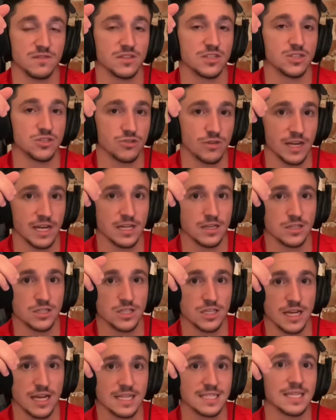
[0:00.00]
Strange,
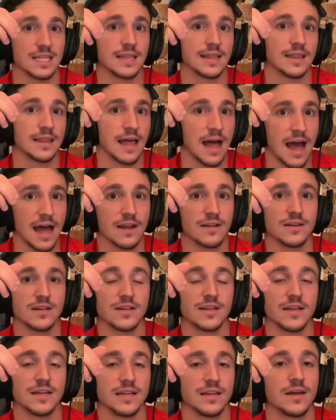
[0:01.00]
has a lot of
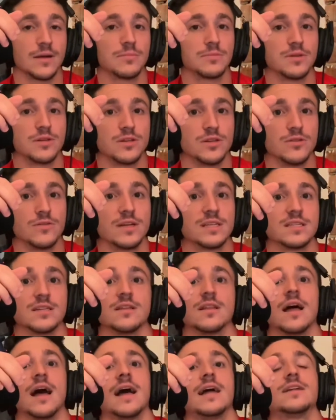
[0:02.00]
cleaning up to do, has a
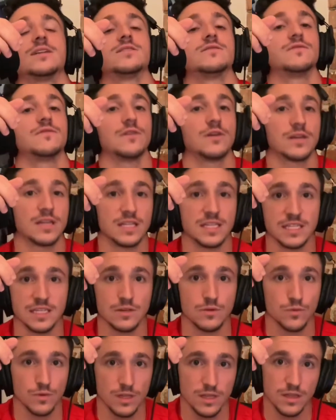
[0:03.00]
lot to fucking
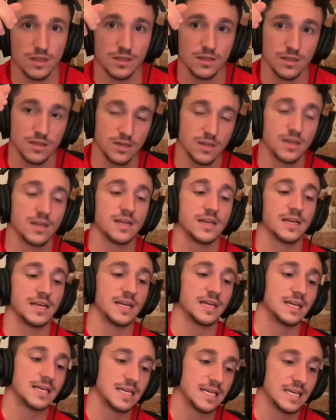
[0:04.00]
deal with?
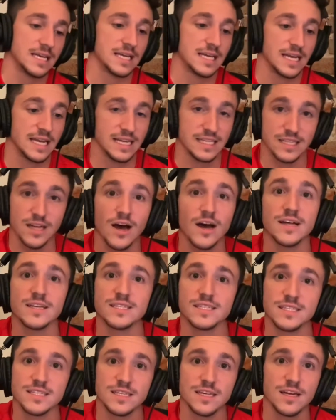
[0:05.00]
He
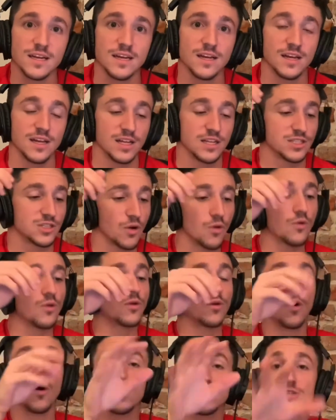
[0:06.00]
does.
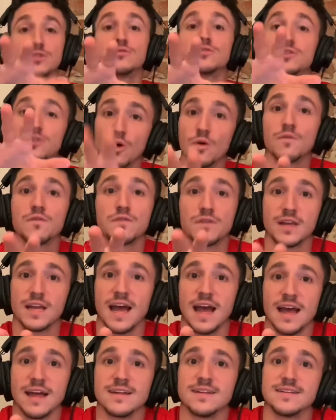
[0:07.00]
Don't
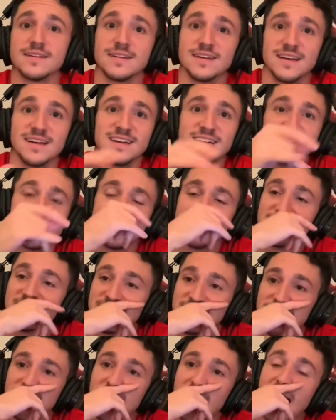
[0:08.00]
forget,
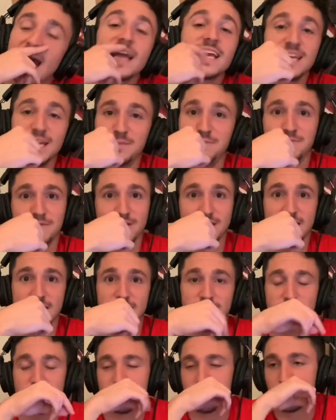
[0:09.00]
I keep
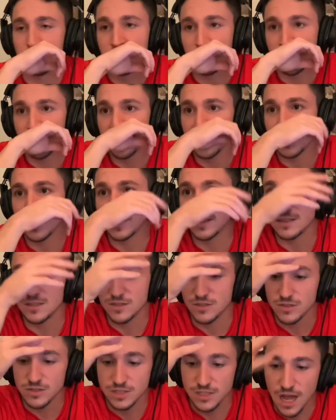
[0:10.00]
forgetting,
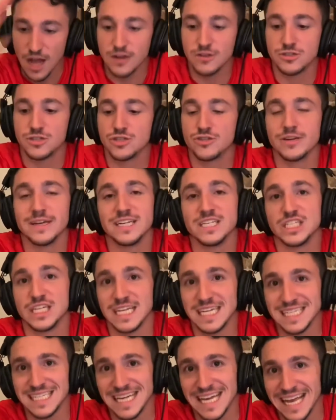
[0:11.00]
Doctor Strange
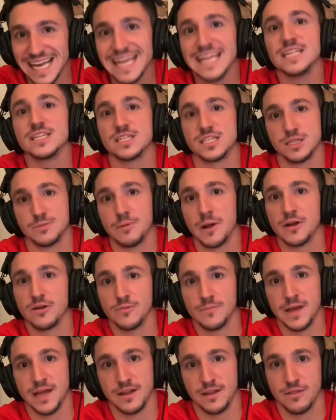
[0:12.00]
is in
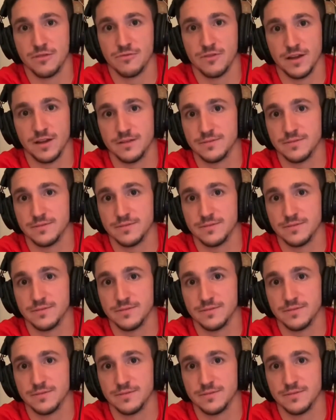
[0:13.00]
Spider-Man 3.